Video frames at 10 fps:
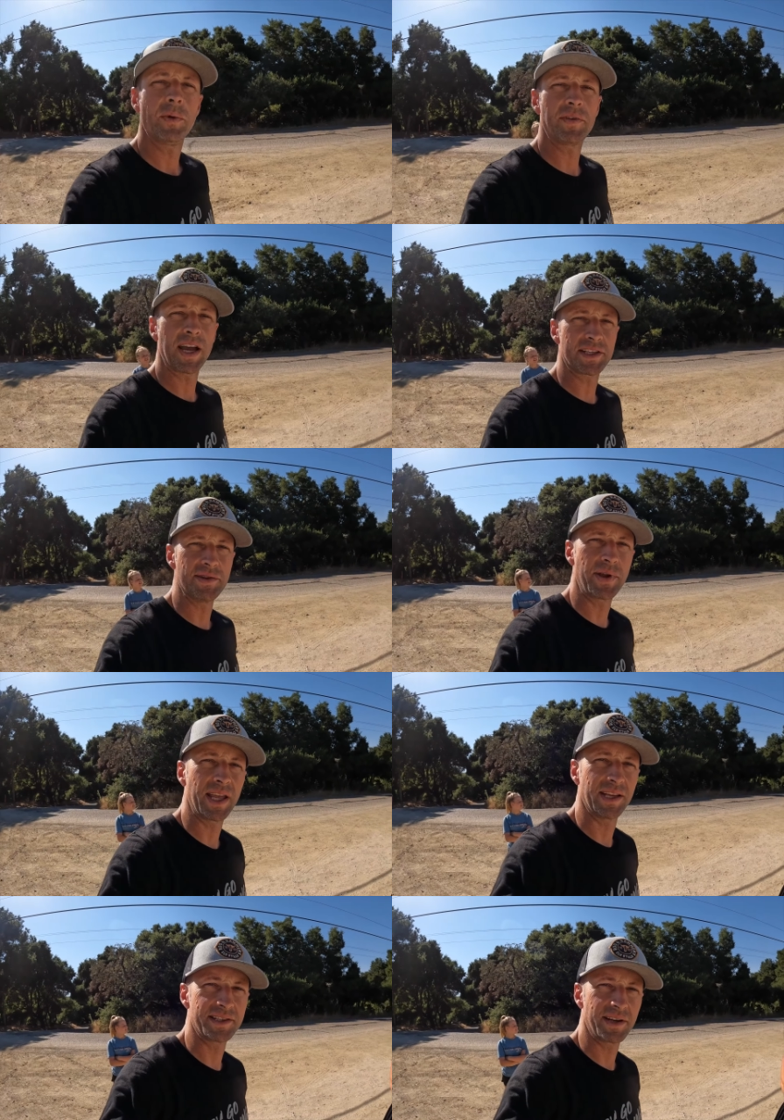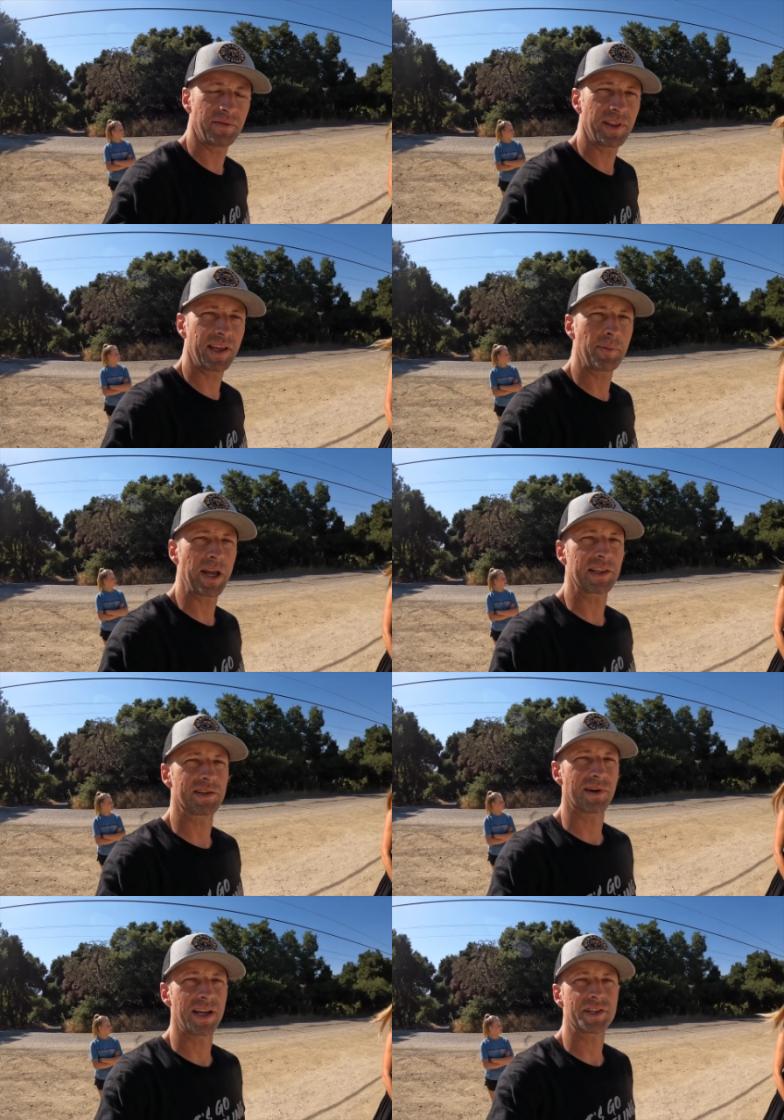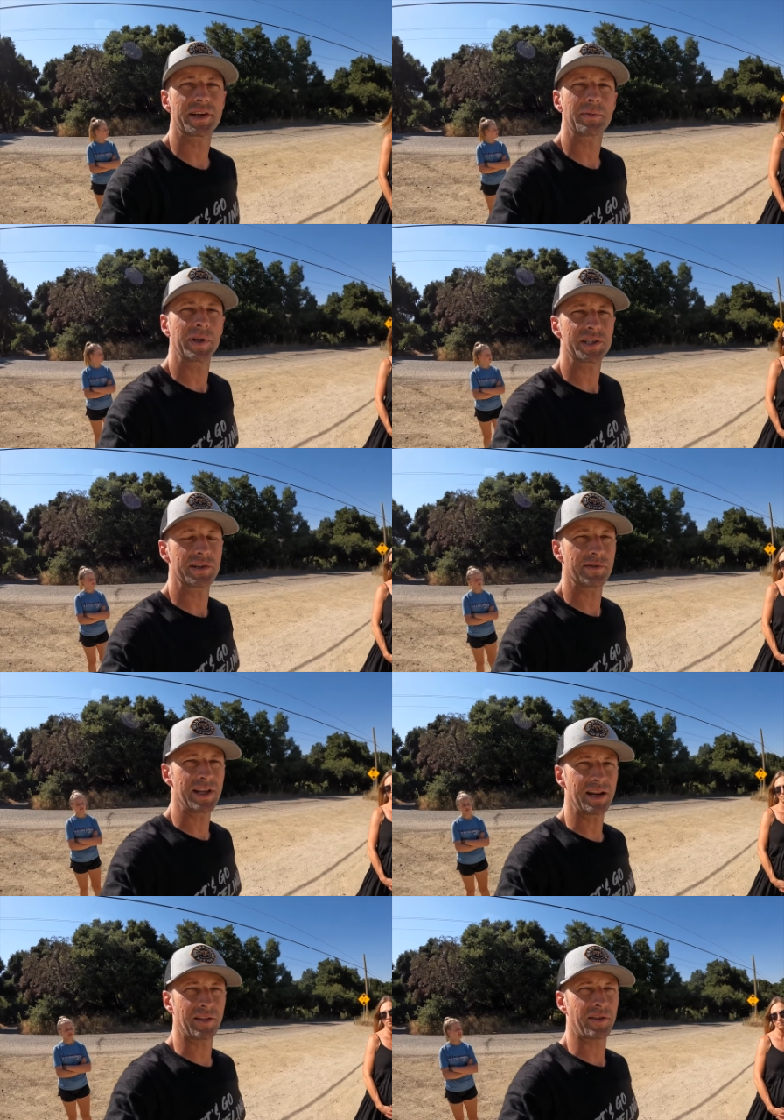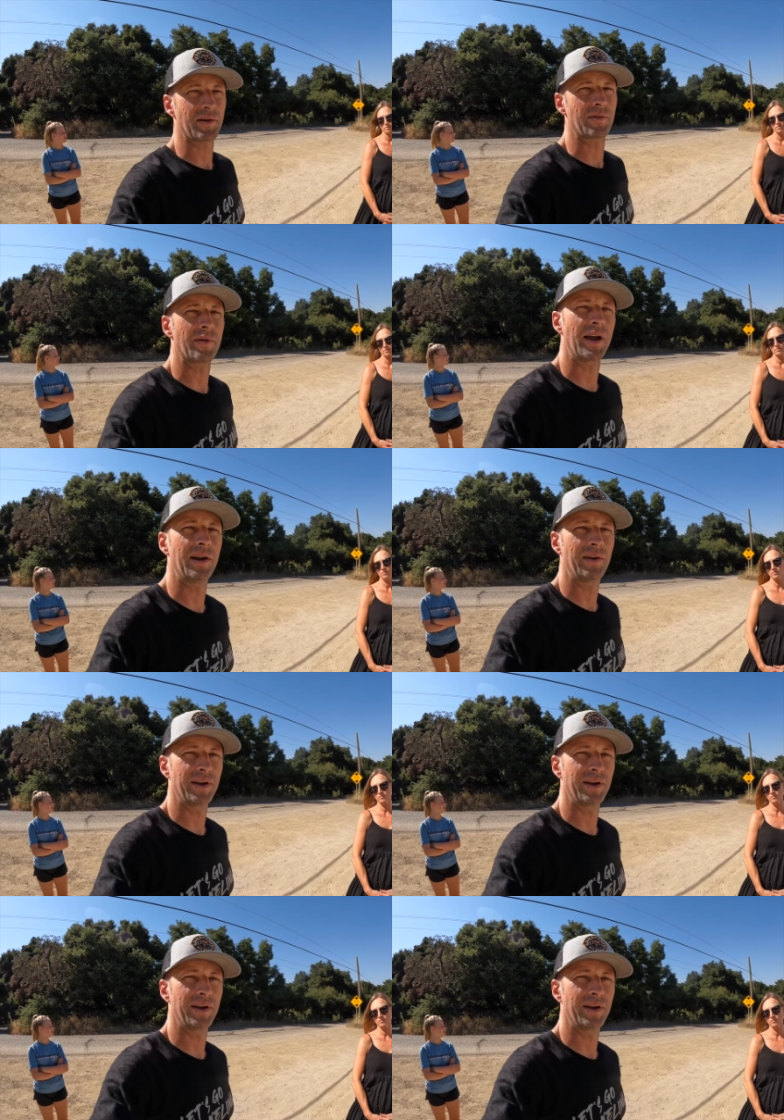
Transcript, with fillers: We've got two kids, and if you think about the duration in which you need a third row,